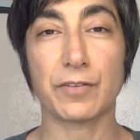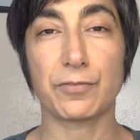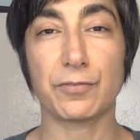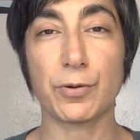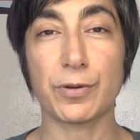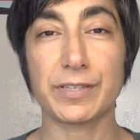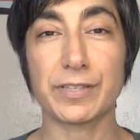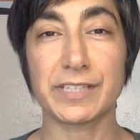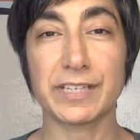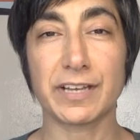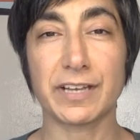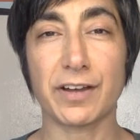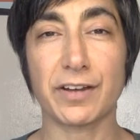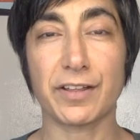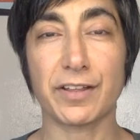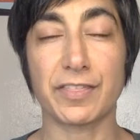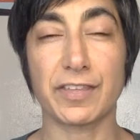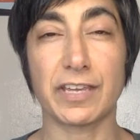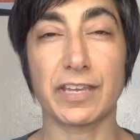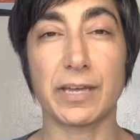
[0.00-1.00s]
focusing on
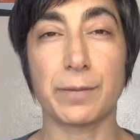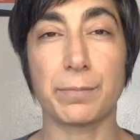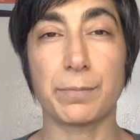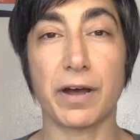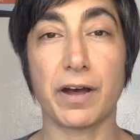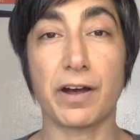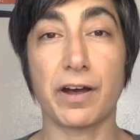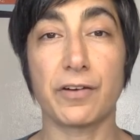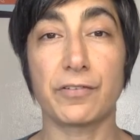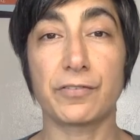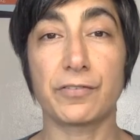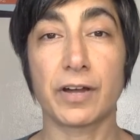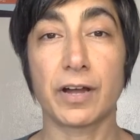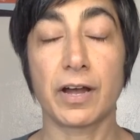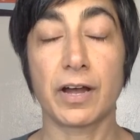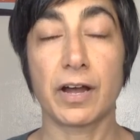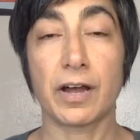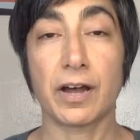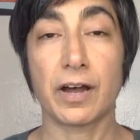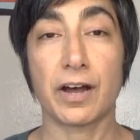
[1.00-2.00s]
a theme of
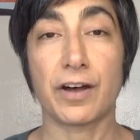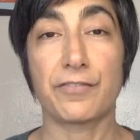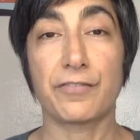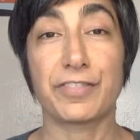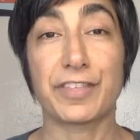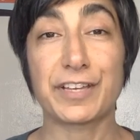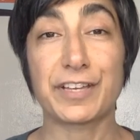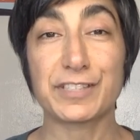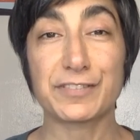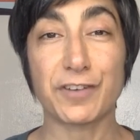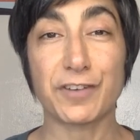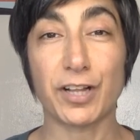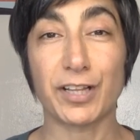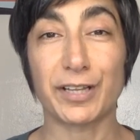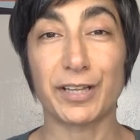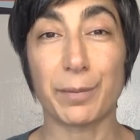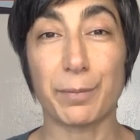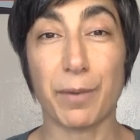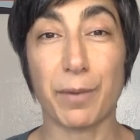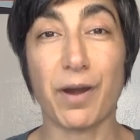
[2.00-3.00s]
things
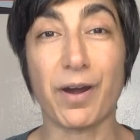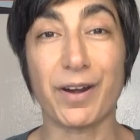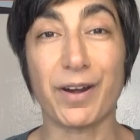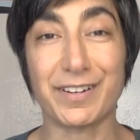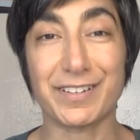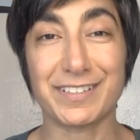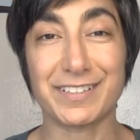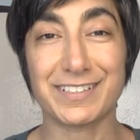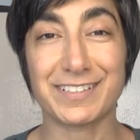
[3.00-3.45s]
falling apart